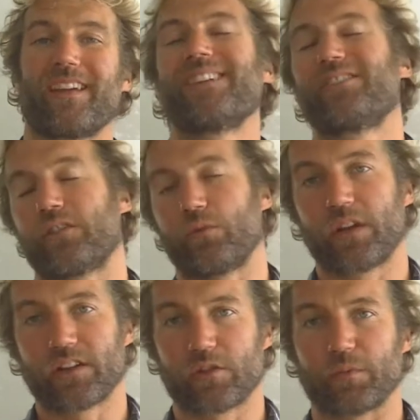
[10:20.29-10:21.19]
Yes, you do
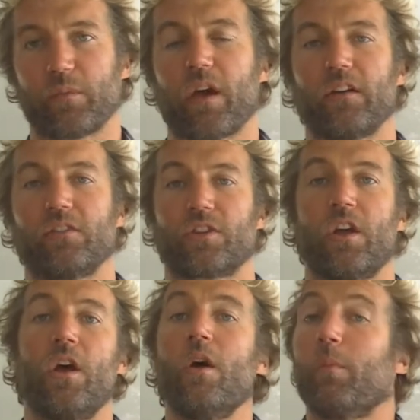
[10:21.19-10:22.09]
get some emails,
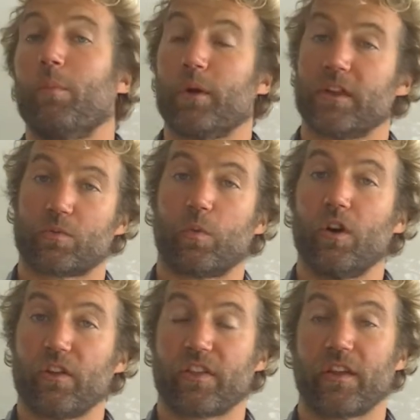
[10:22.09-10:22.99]
but it's
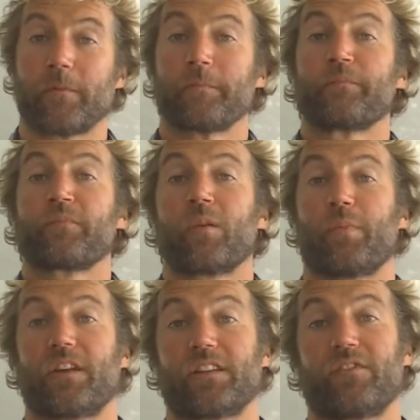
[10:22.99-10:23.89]
worth it
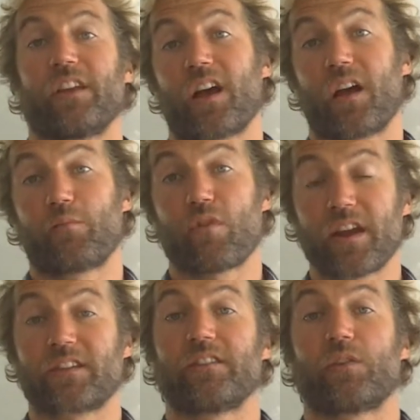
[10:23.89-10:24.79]
because if your kite
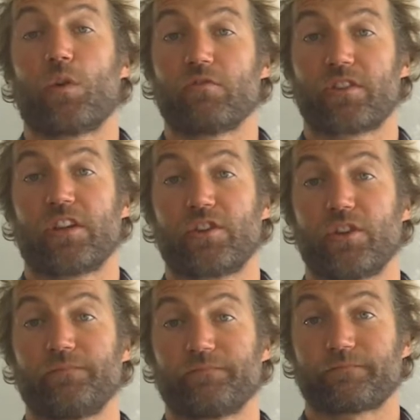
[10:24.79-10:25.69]
breaks and it's a warranty
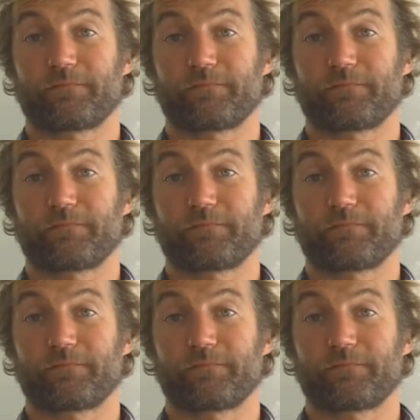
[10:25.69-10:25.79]
issue,